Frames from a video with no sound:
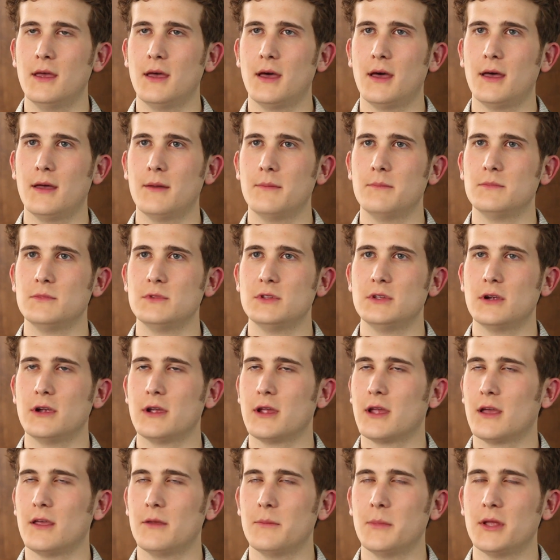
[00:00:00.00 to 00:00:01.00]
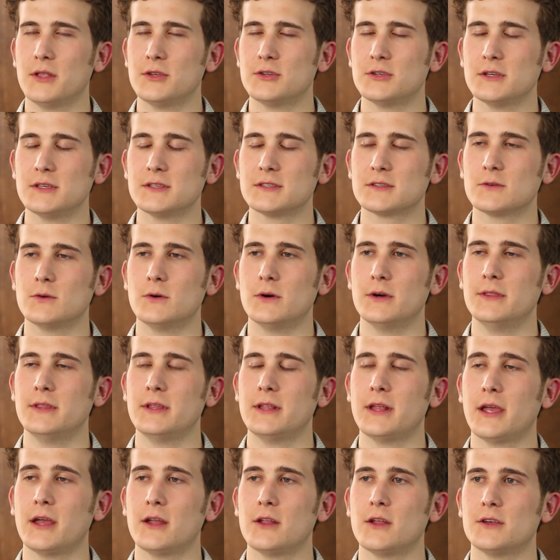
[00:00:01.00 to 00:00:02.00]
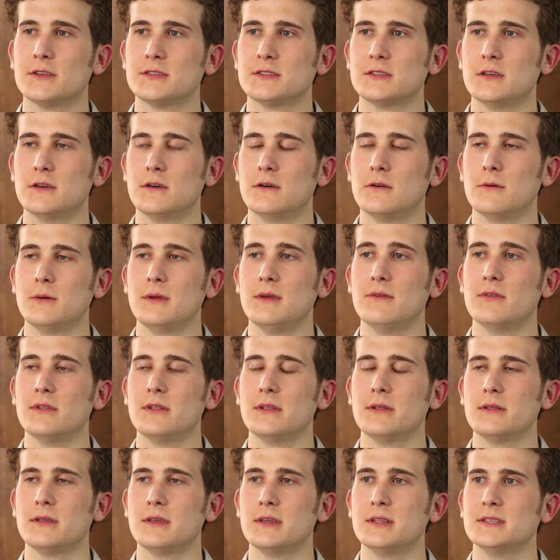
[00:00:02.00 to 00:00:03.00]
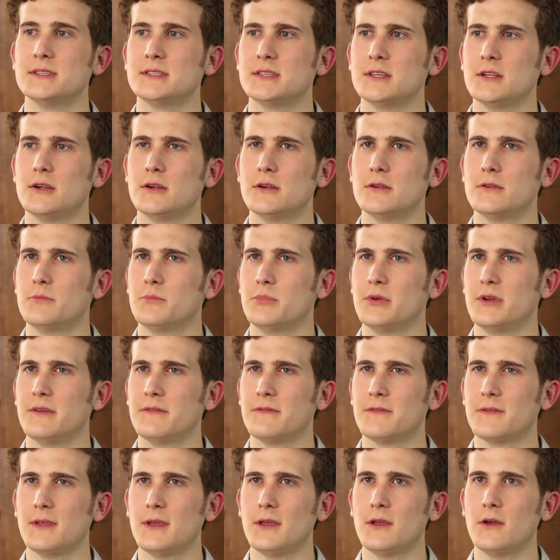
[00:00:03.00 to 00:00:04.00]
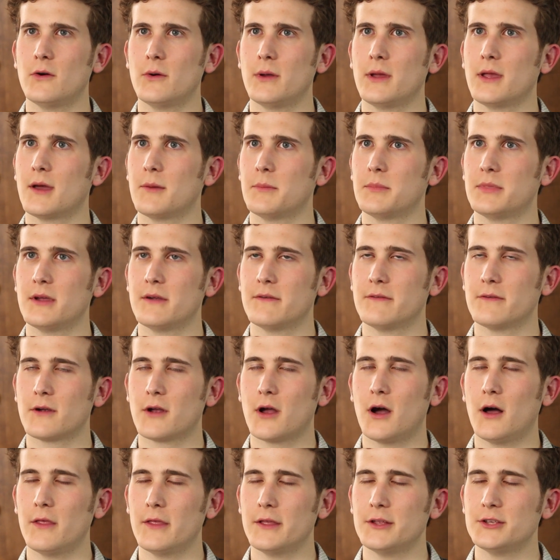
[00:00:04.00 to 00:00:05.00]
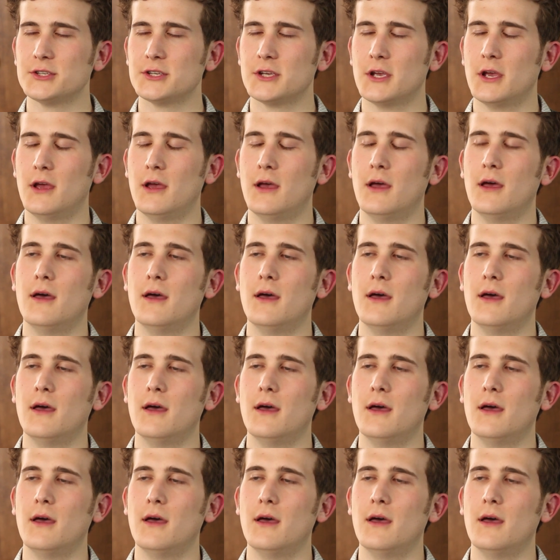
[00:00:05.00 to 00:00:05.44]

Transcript: during elementary school, and then I had also even considered briefly going up there for college.